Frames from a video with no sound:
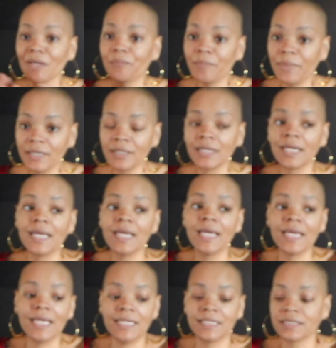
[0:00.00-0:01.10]
but
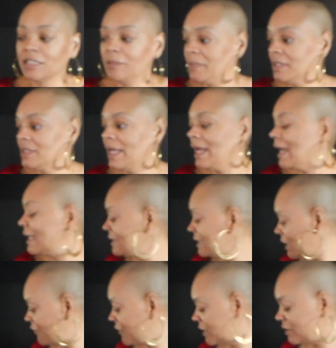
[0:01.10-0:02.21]
it's something that I
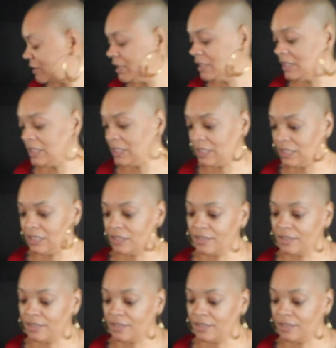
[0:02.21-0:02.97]
definitely